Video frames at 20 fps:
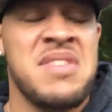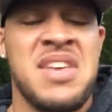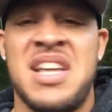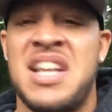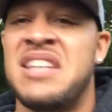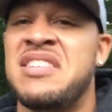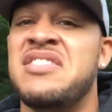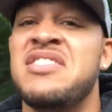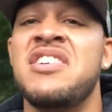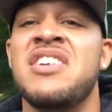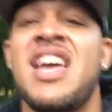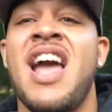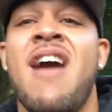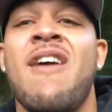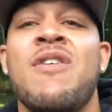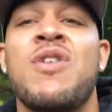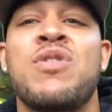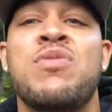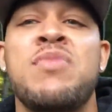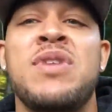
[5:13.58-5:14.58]
and I still
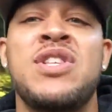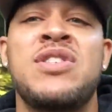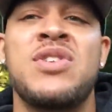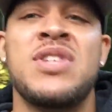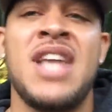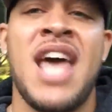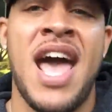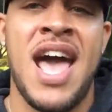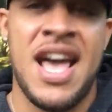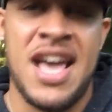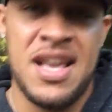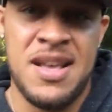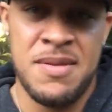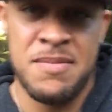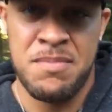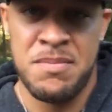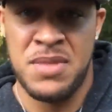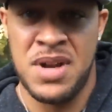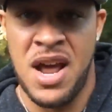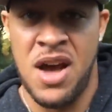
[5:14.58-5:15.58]
carry with me today,
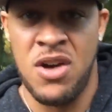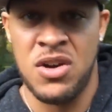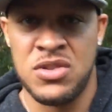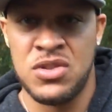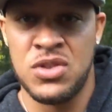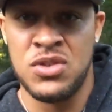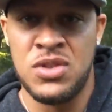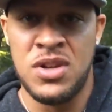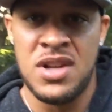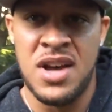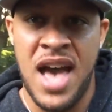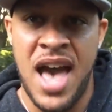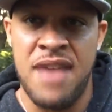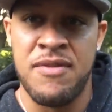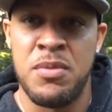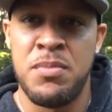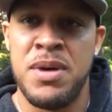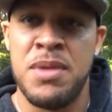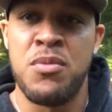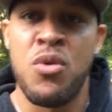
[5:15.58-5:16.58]
but I also
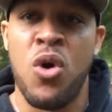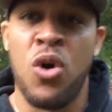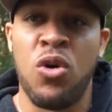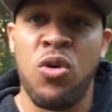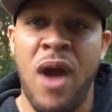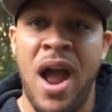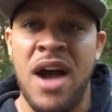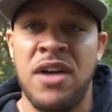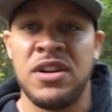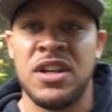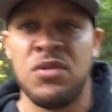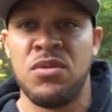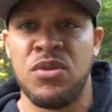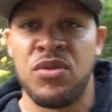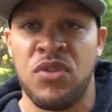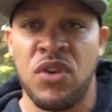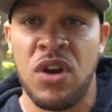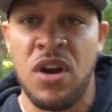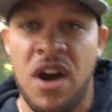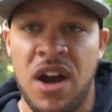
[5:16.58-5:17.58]
have a bit more grounding
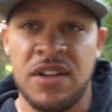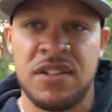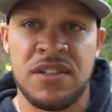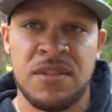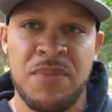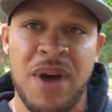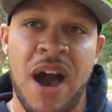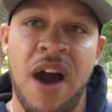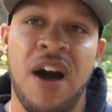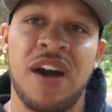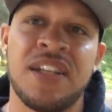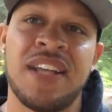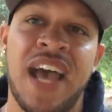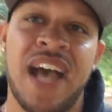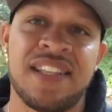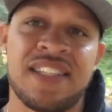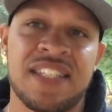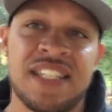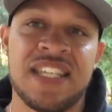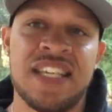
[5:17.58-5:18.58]
with regard to my
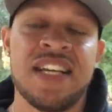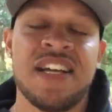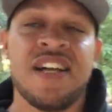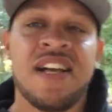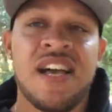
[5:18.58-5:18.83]
audacity.